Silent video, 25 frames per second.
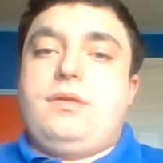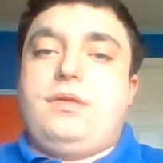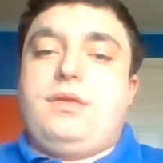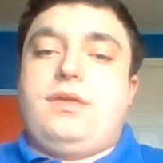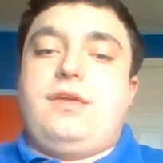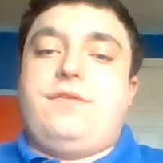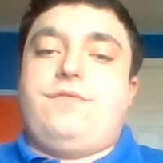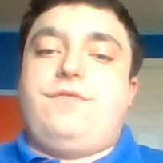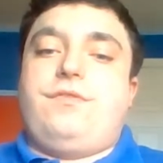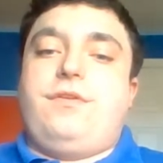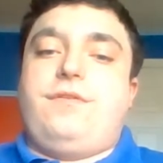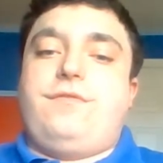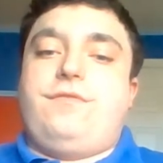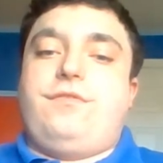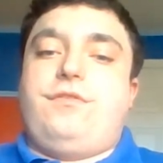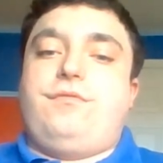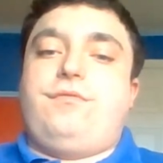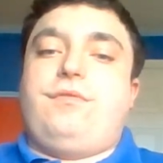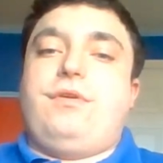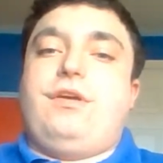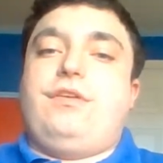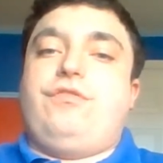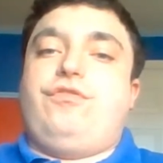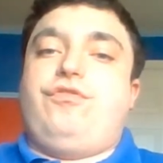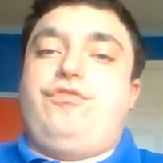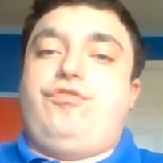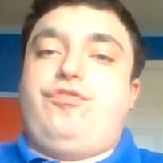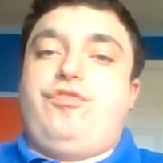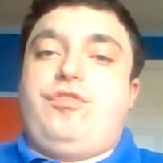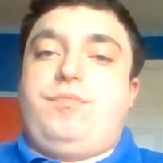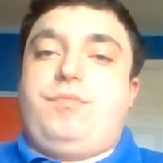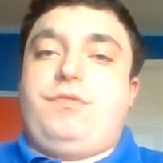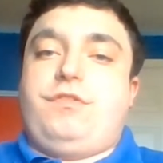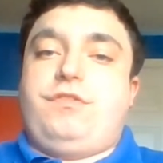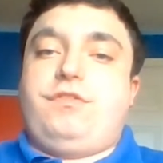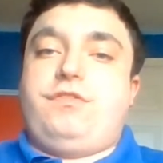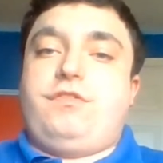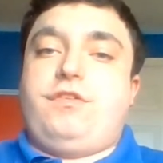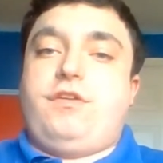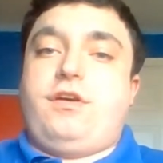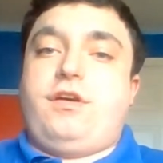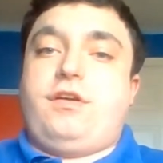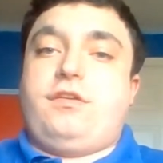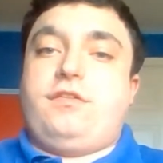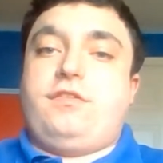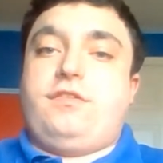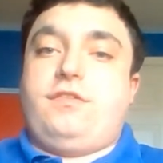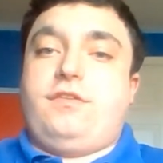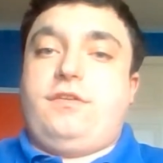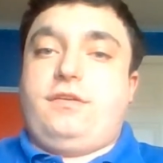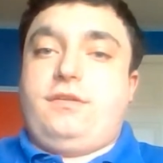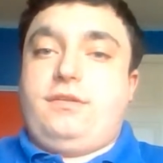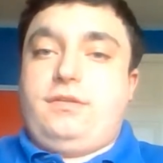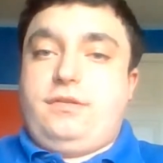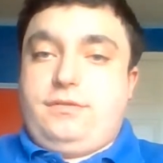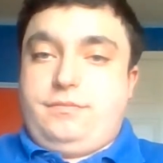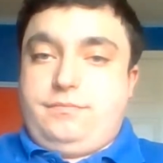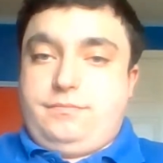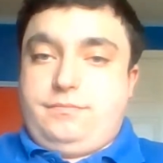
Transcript: even if the relationship is toxic.